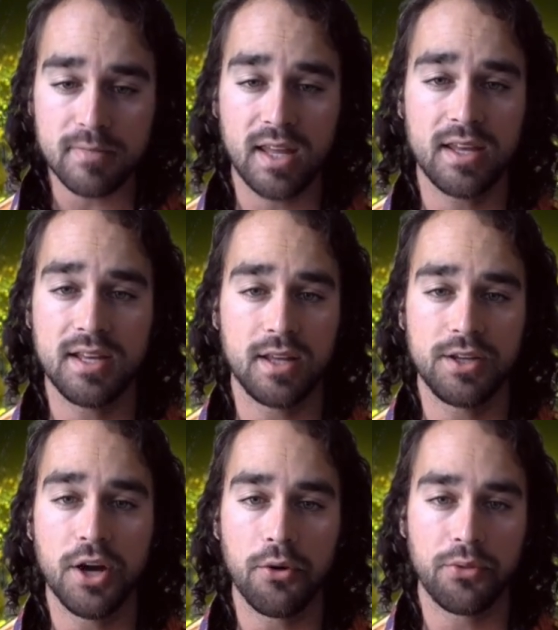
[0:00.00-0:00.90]

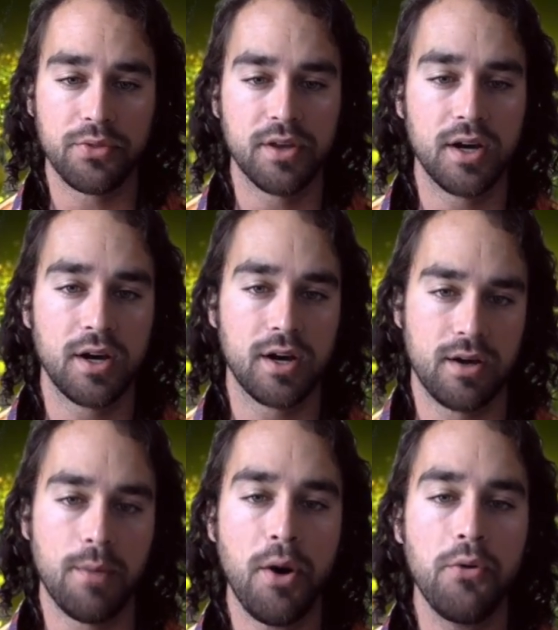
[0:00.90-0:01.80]
the
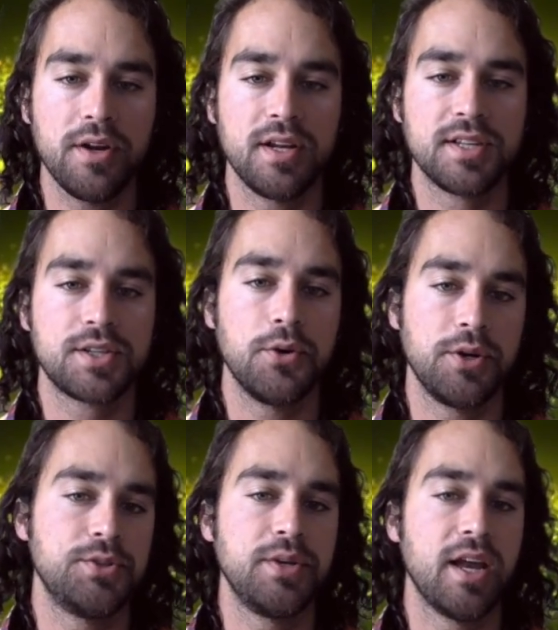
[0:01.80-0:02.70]
opponent is going
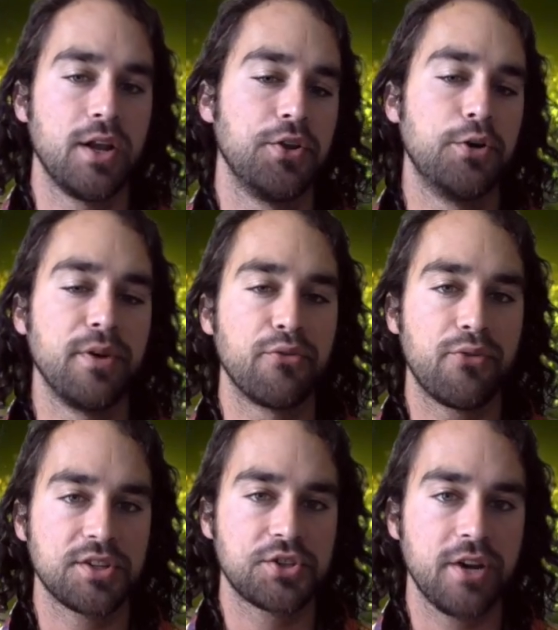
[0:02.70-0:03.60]
to get a little bit
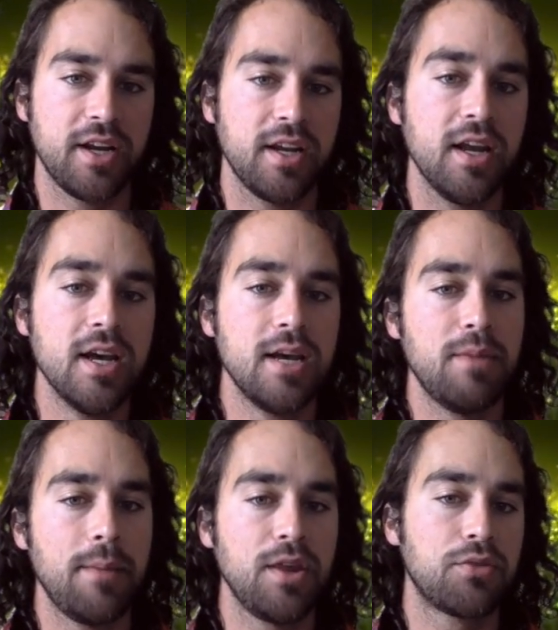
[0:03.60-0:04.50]
frustrated,
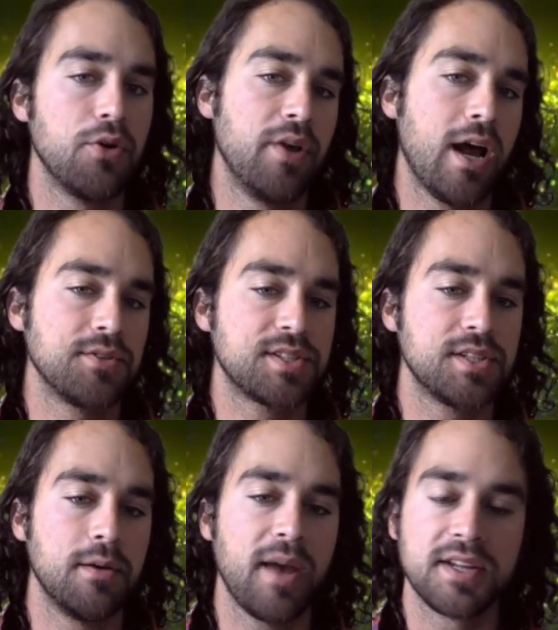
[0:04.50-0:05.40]
maybe throw down
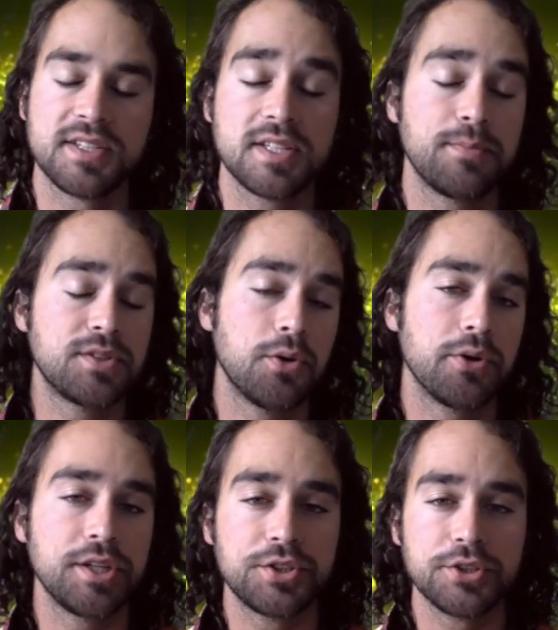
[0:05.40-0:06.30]
some anticipatory
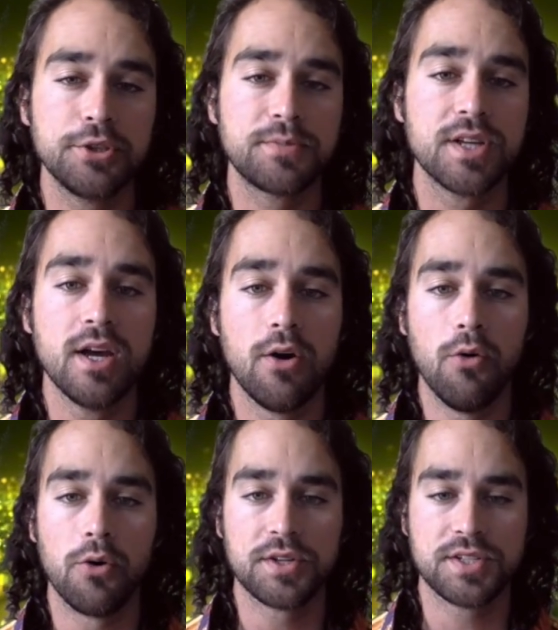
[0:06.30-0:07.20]
troops
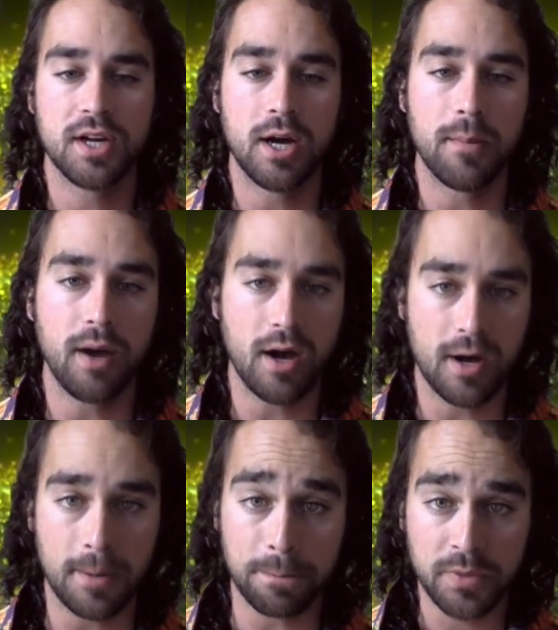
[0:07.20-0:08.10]
or some
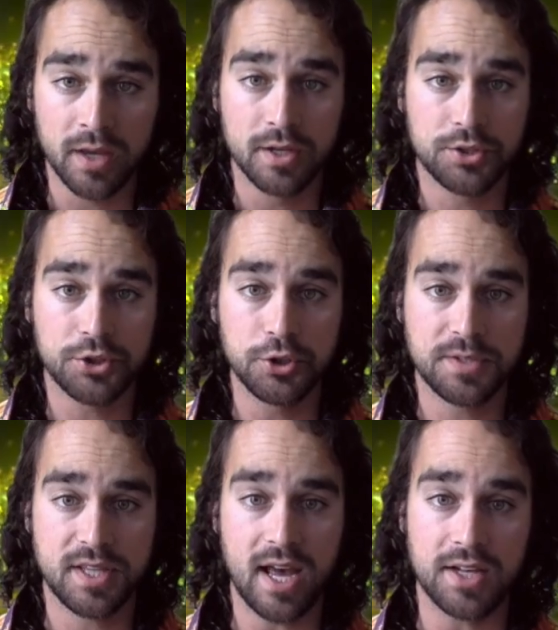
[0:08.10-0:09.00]
troops
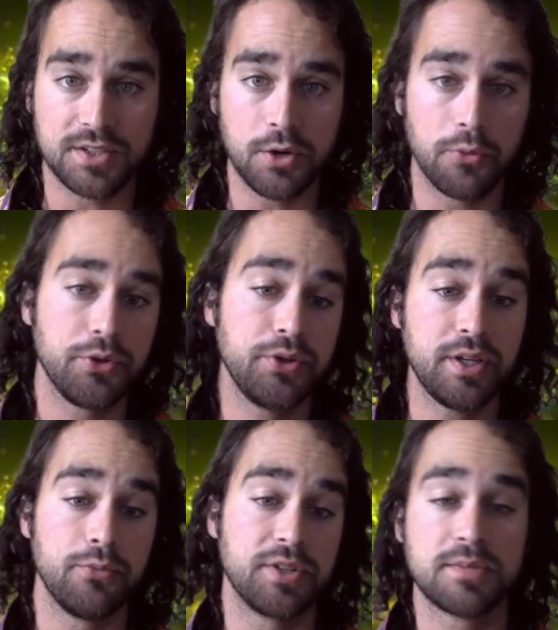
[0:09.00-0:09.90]
that don't really
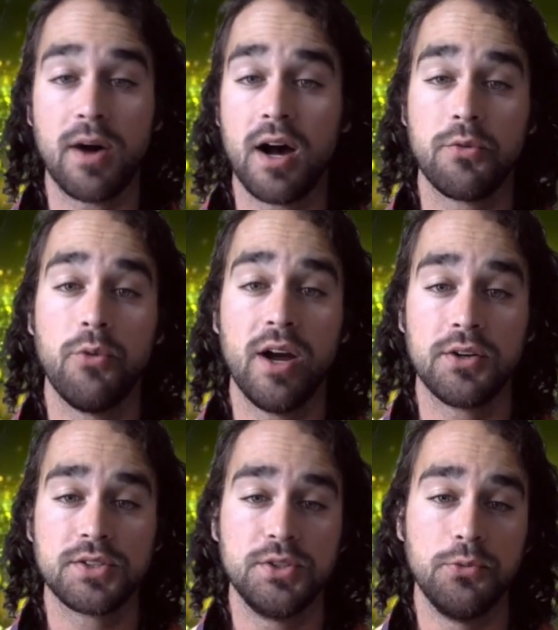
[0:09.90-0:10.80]
respond well
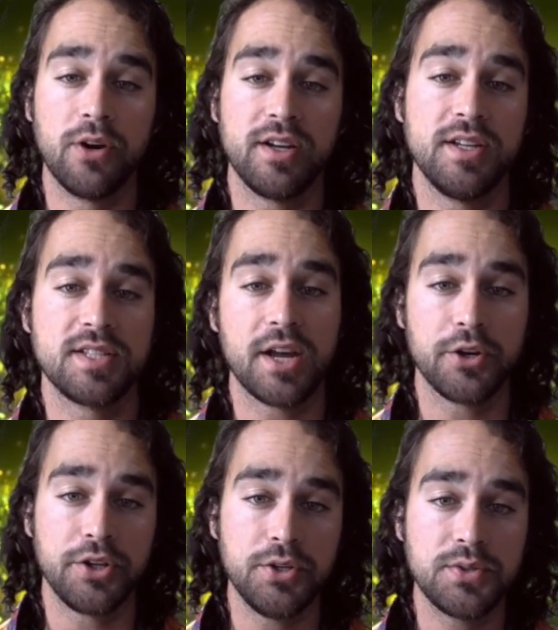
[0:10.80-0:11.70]
to what it is that you're
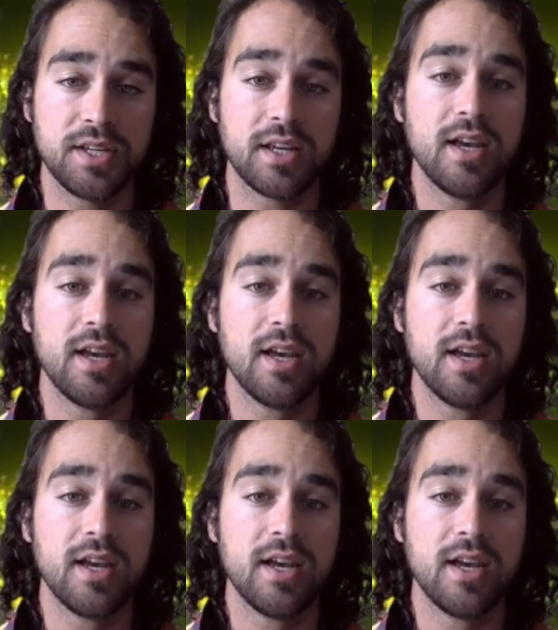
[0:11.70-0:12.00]
using.